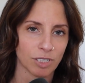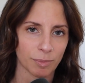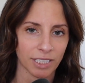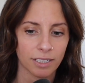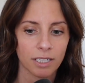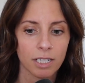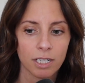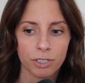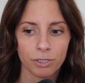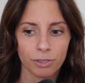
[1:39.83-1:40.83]
to be,
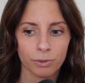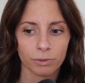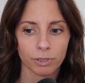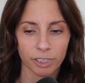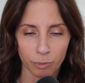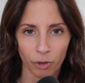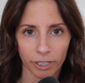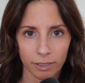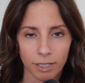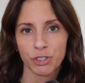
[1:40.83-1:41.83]
to learn more.